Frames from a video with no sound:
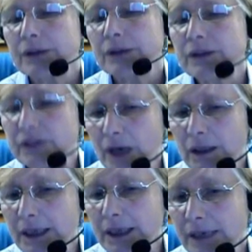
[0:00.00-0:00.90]
The
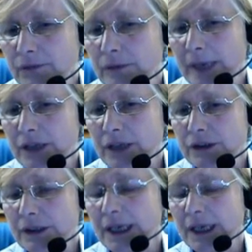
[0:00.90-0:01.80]
scholarly
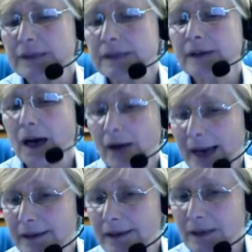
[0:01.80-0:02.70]
information is our
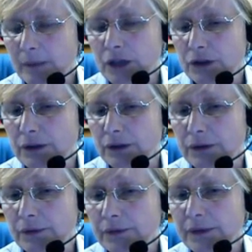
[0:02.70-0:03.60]
academic
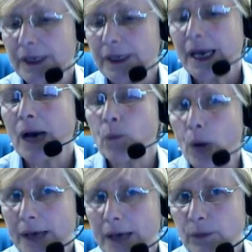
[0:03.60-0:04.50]
journals. And
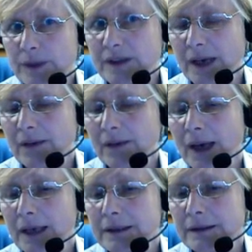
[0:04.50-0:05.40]
why do we say
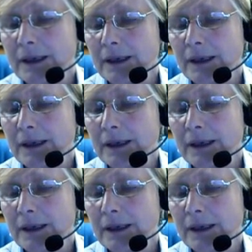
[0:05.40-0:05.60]
that?